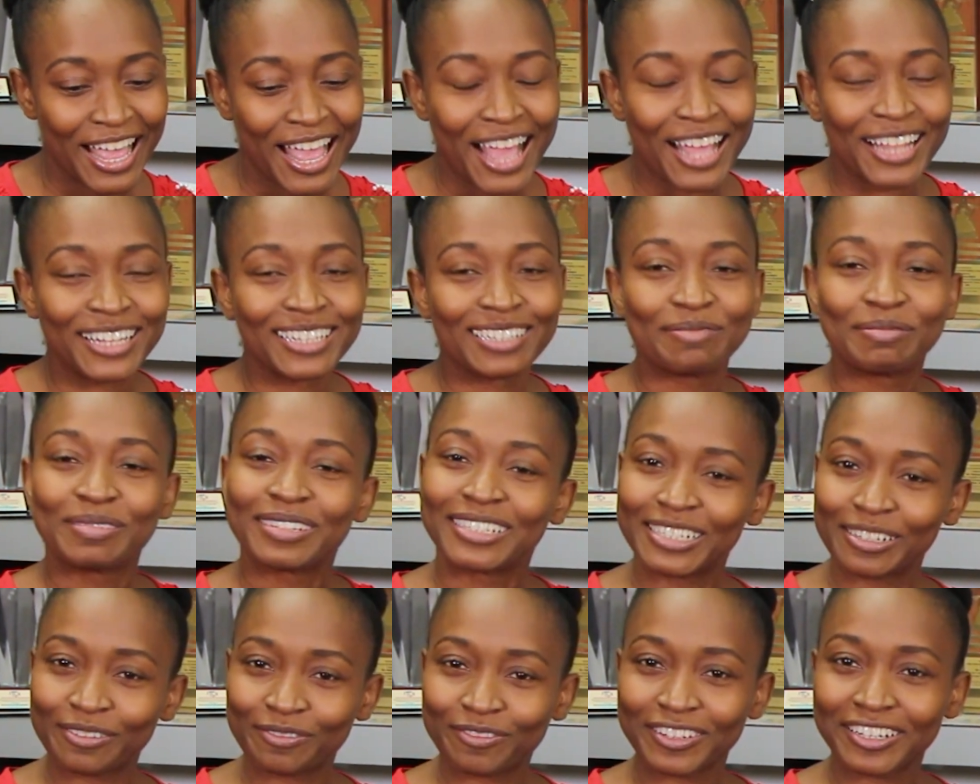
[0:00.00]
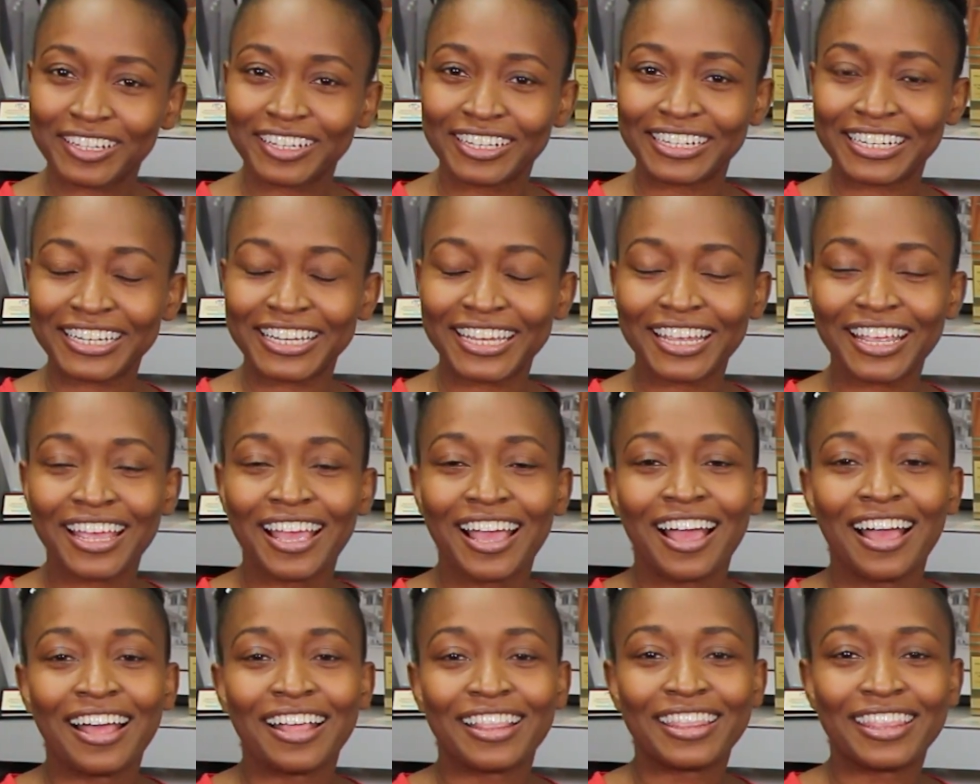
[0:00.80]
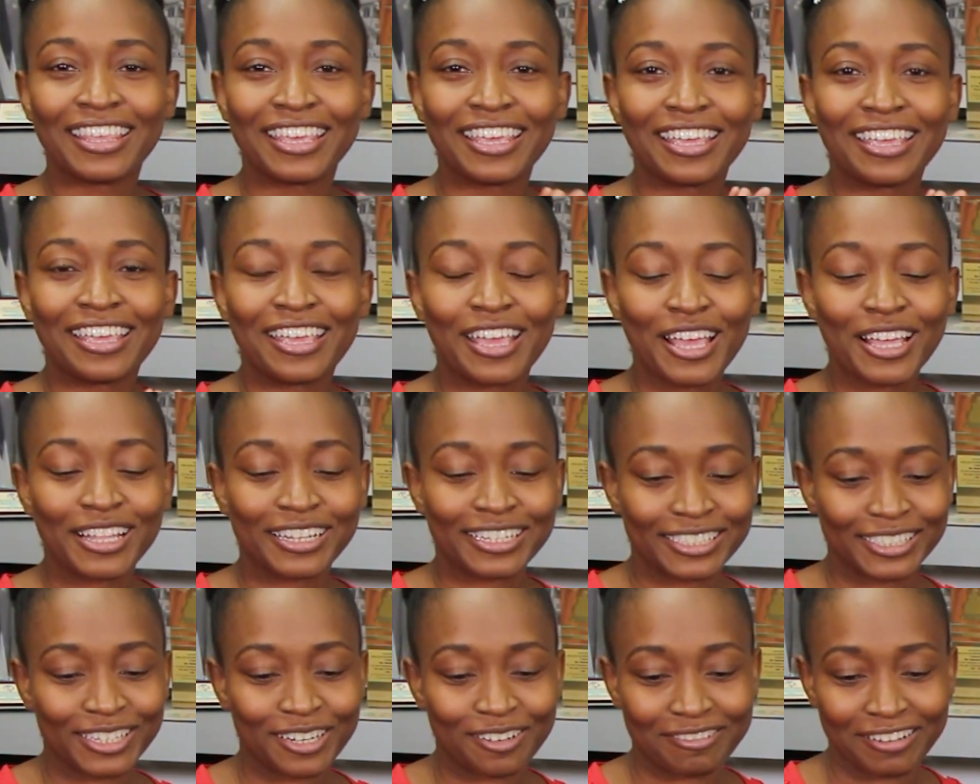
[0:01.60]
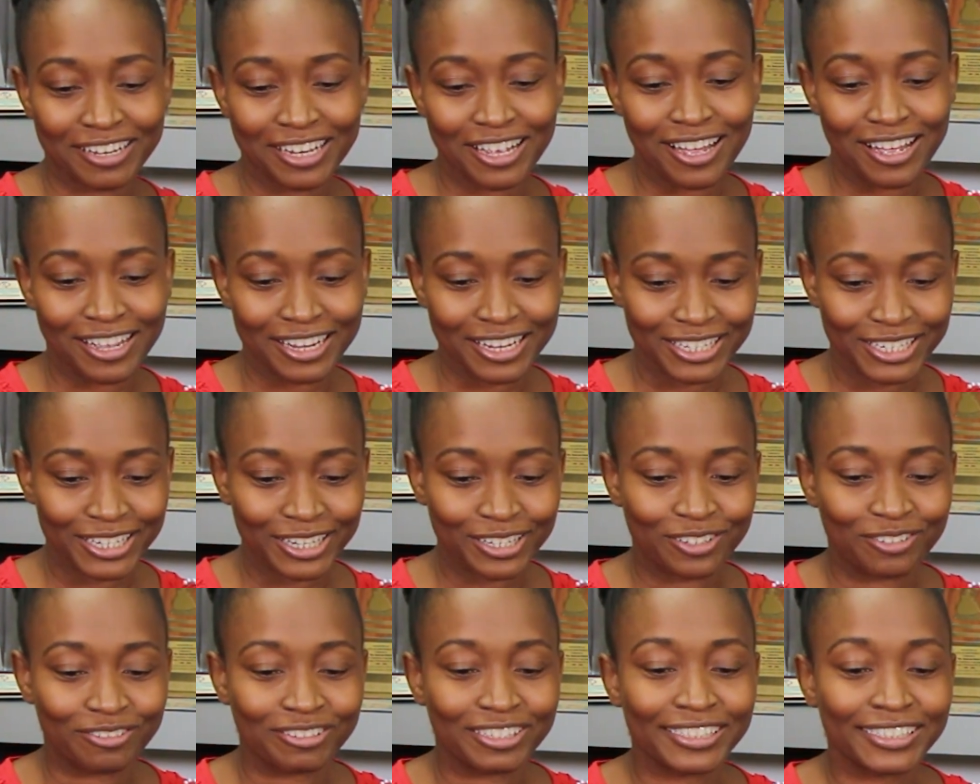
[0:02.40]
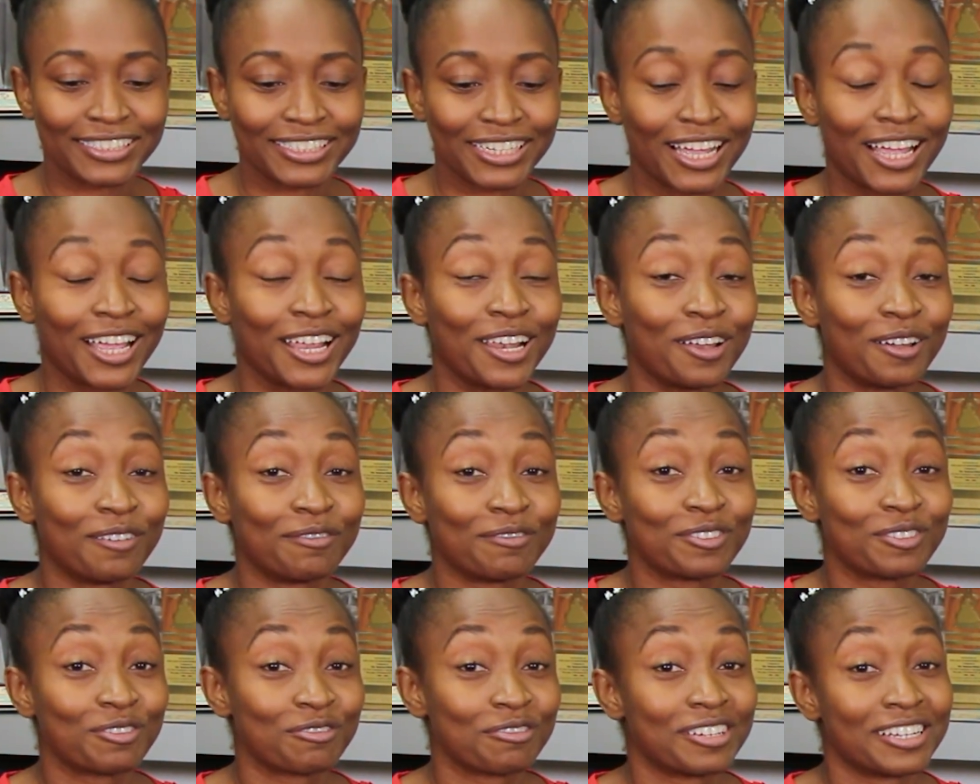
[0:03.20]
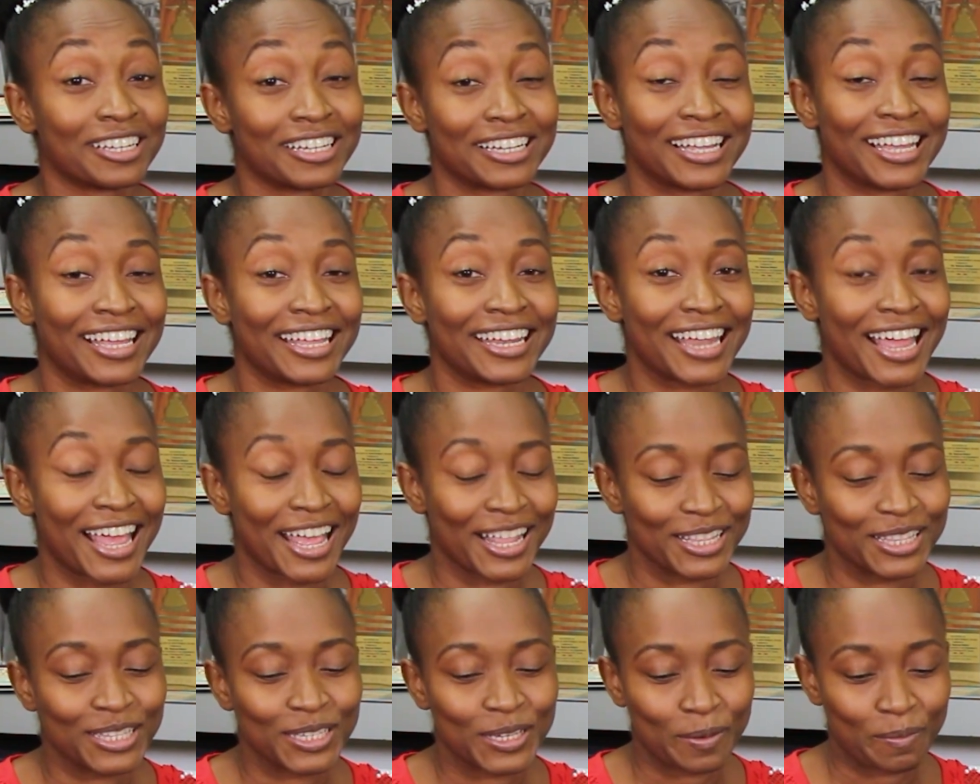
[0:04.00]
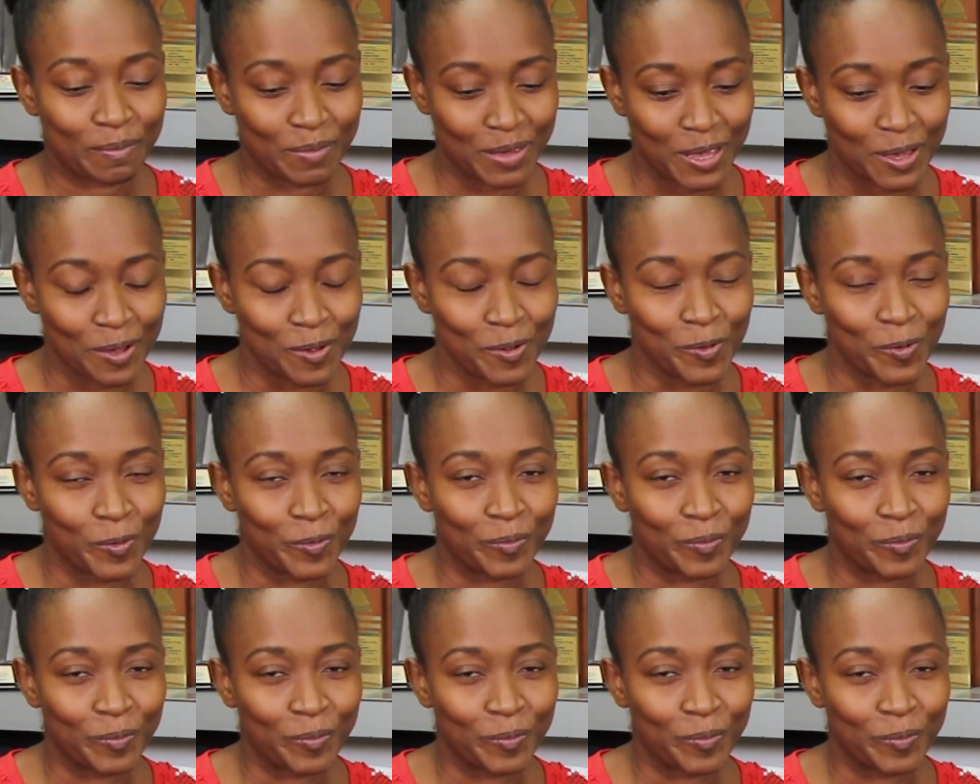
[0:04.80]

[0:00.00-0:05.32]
and specifically the historic architectural style of Trinidad and Tobago.